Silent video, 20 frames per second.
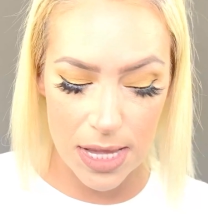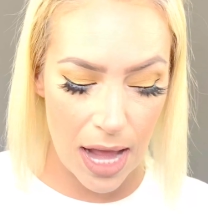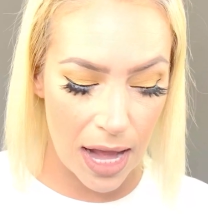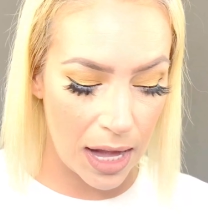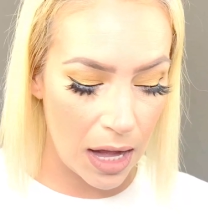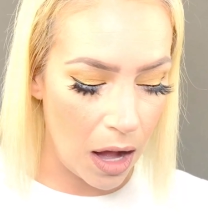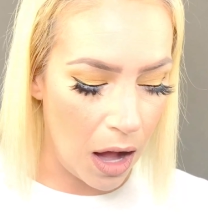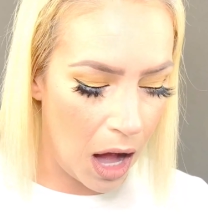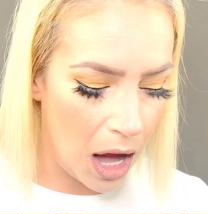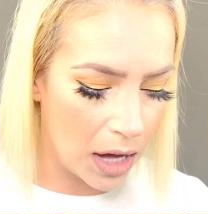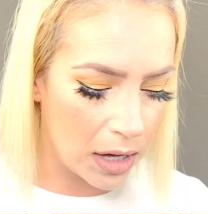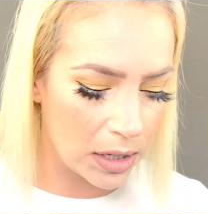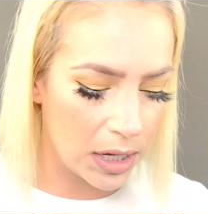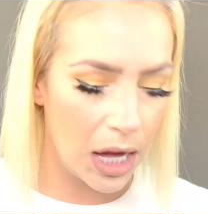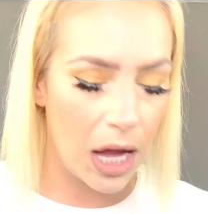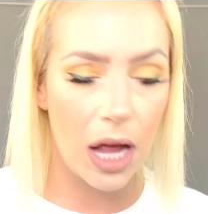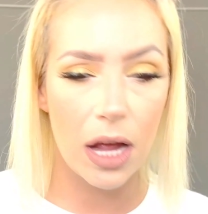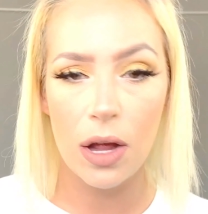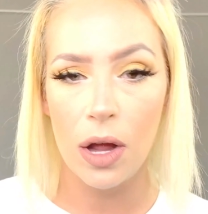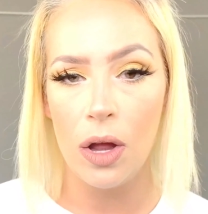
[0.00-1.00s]
I kind of
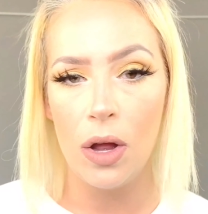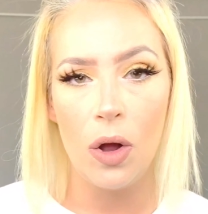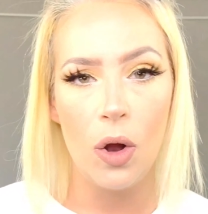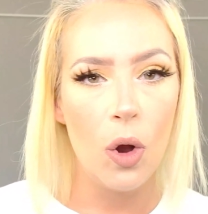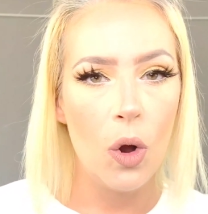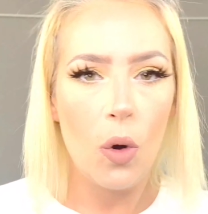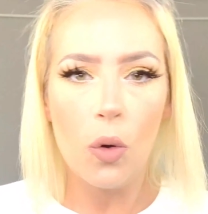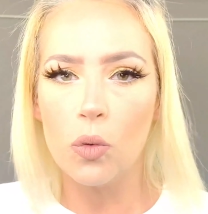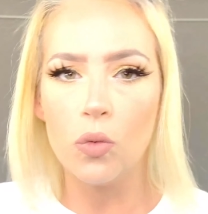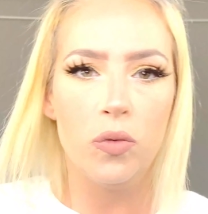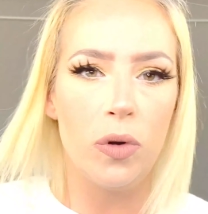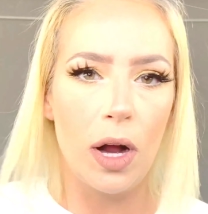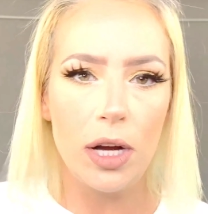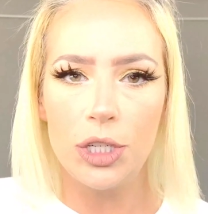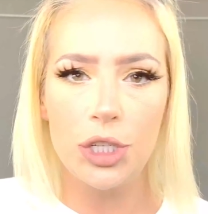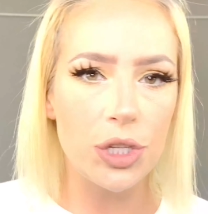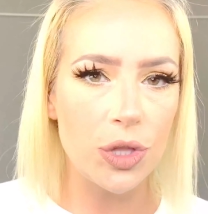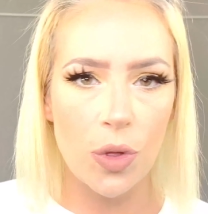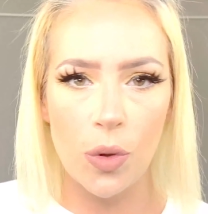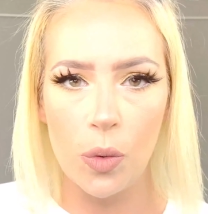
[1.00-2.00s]
like
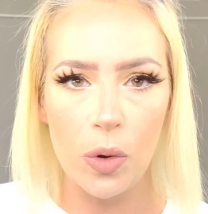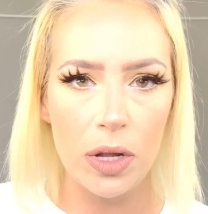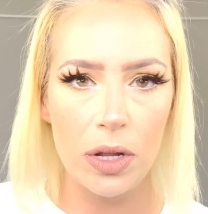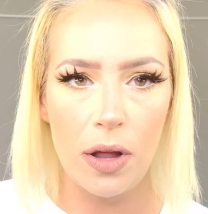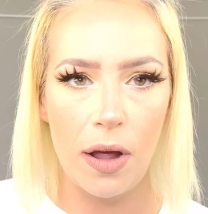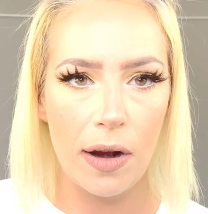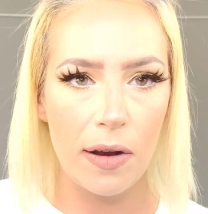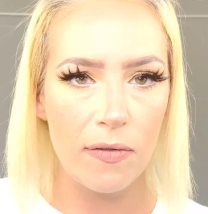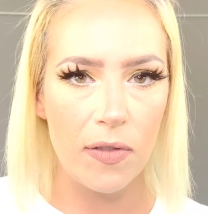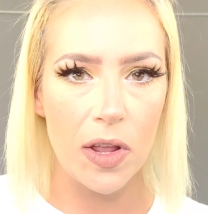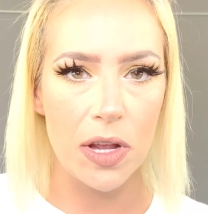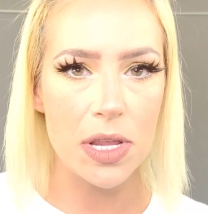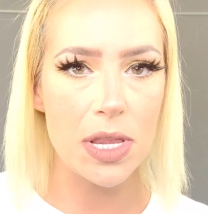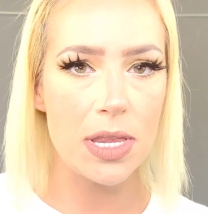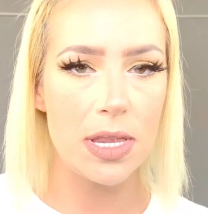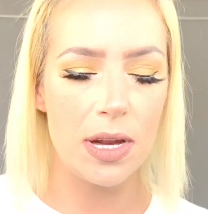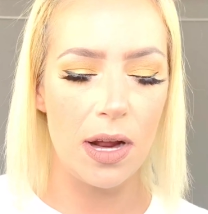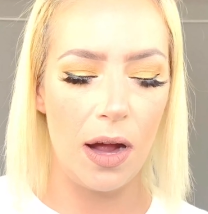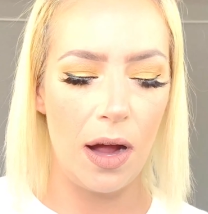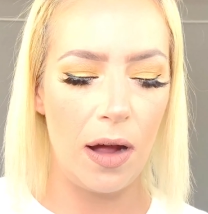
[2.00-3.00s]
rushed through a lot of this
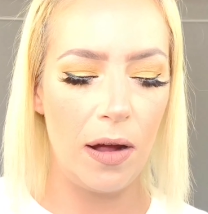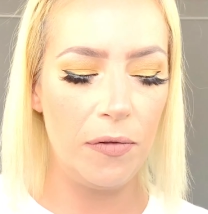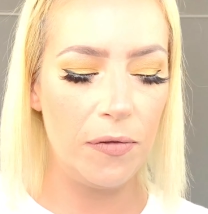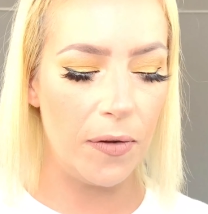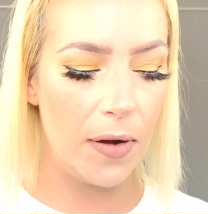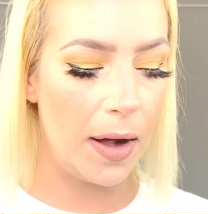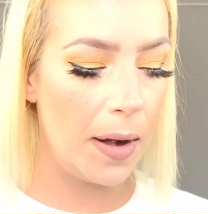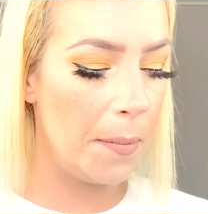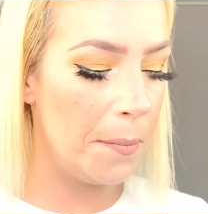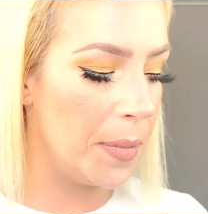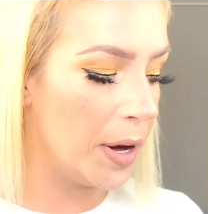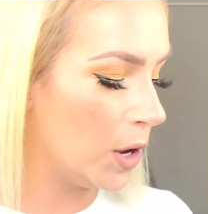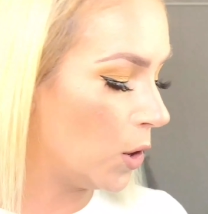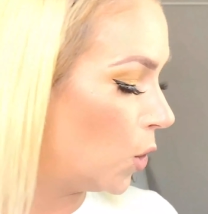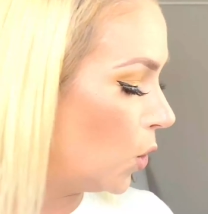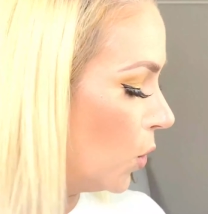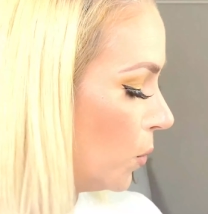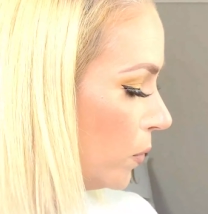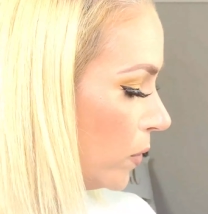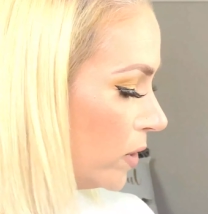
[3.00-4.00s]
stuff, but
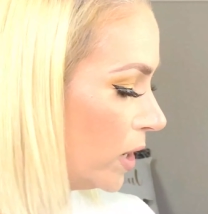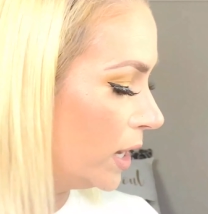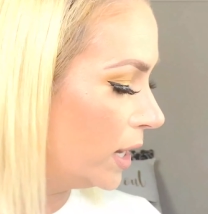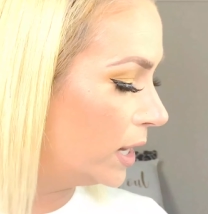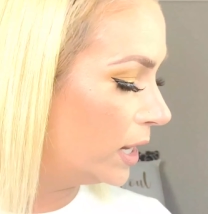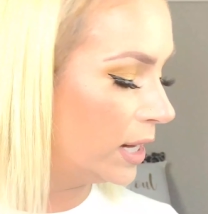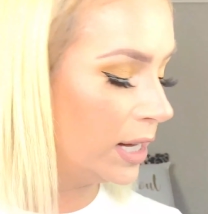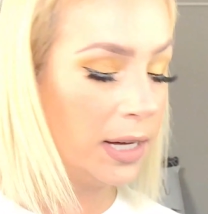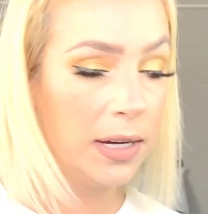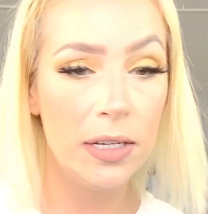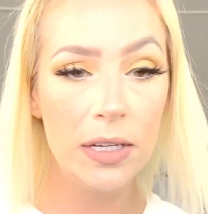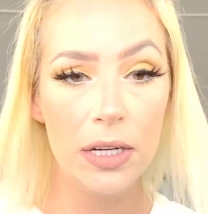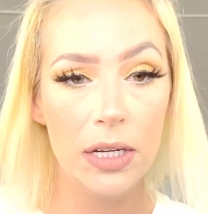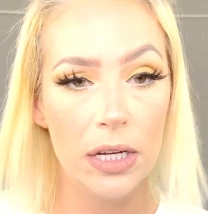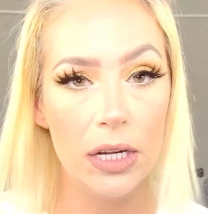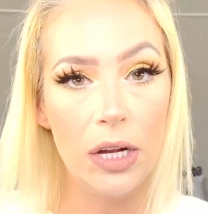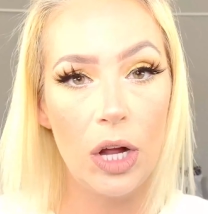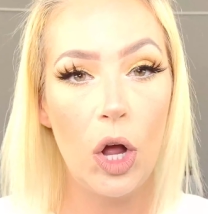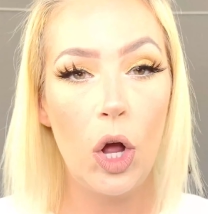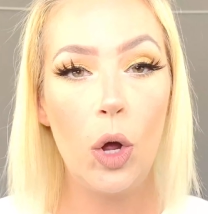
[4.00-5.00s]
hopefully
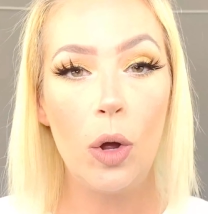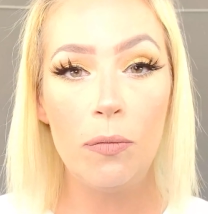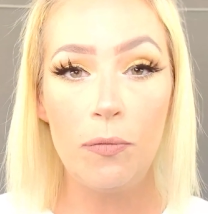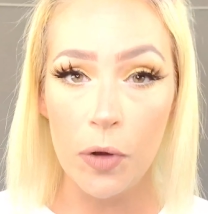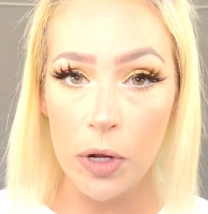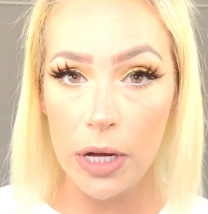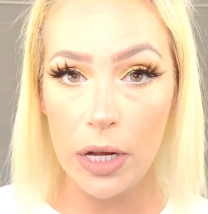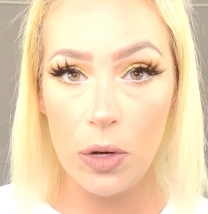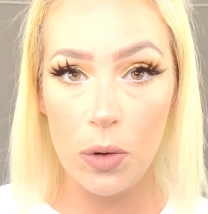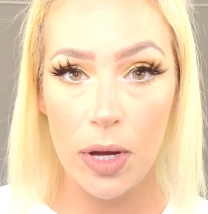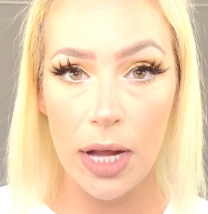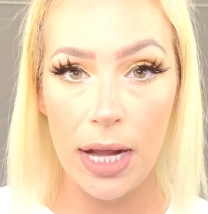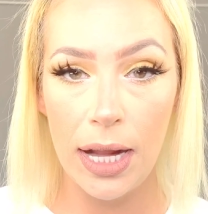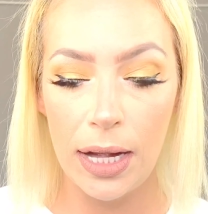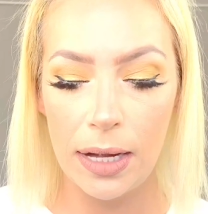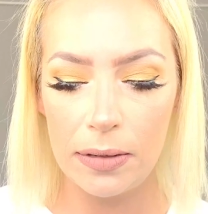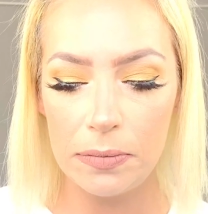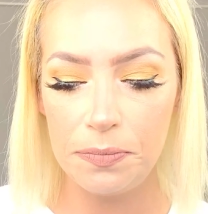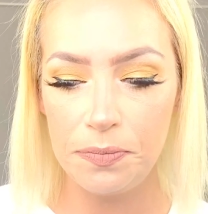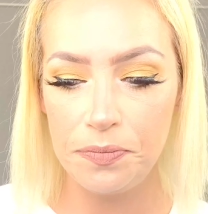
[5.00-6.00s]
you
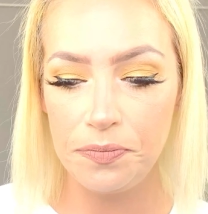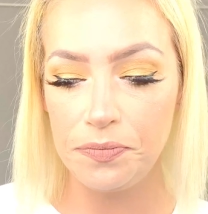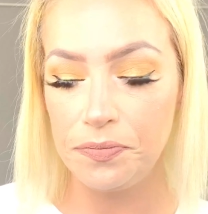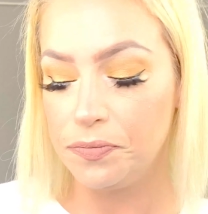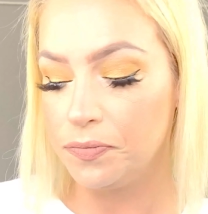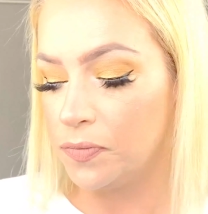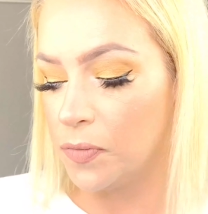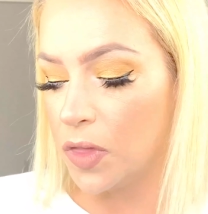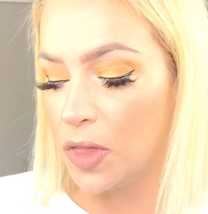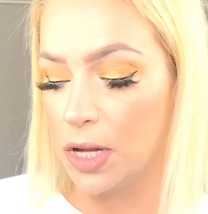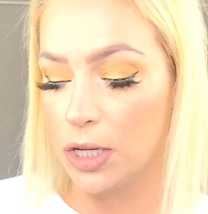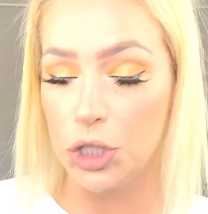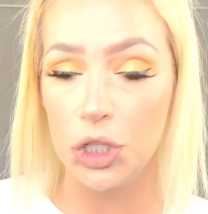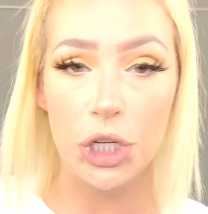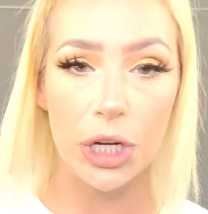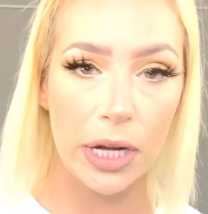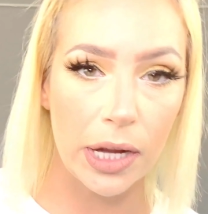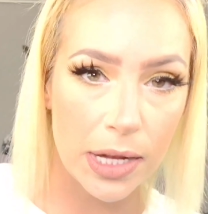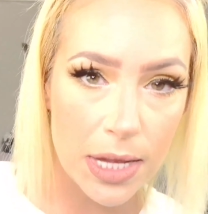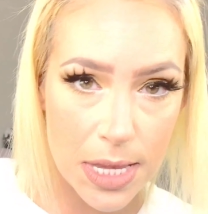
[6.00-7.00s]
get the
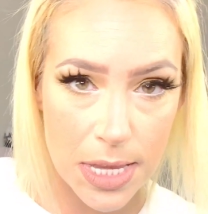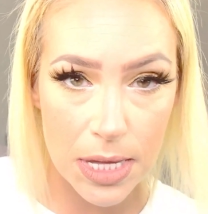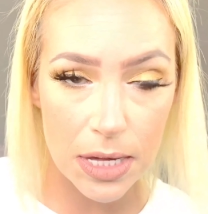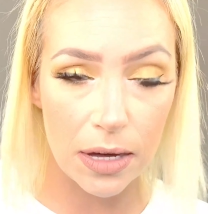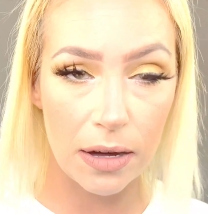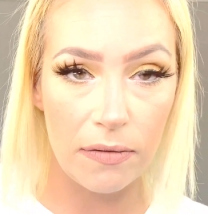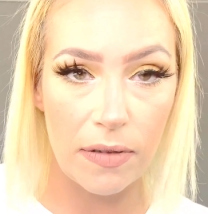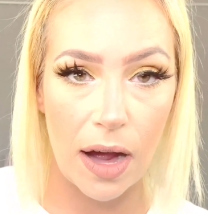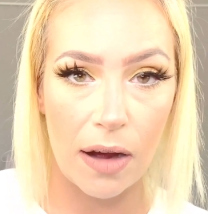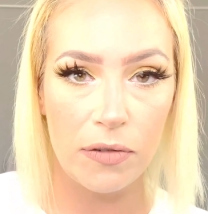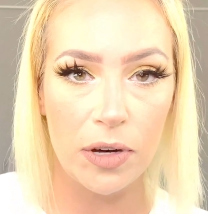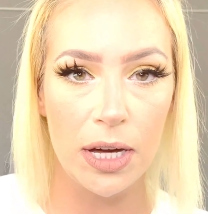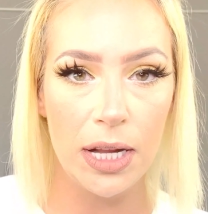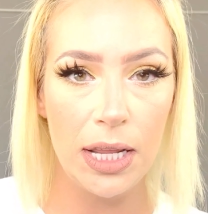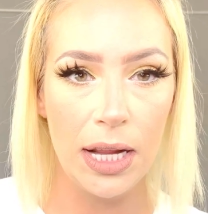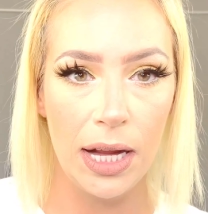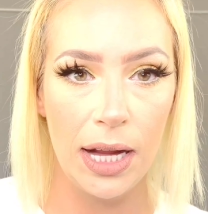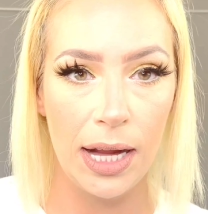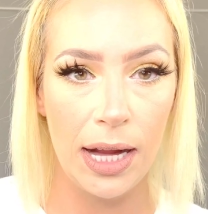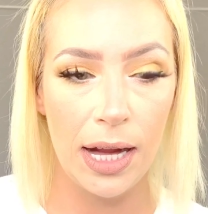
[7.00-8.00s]
gist of
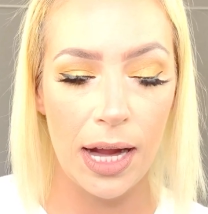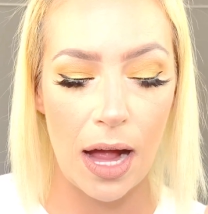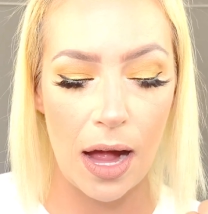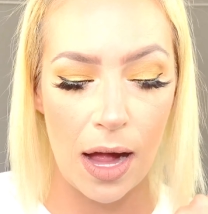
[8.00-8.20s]
everything.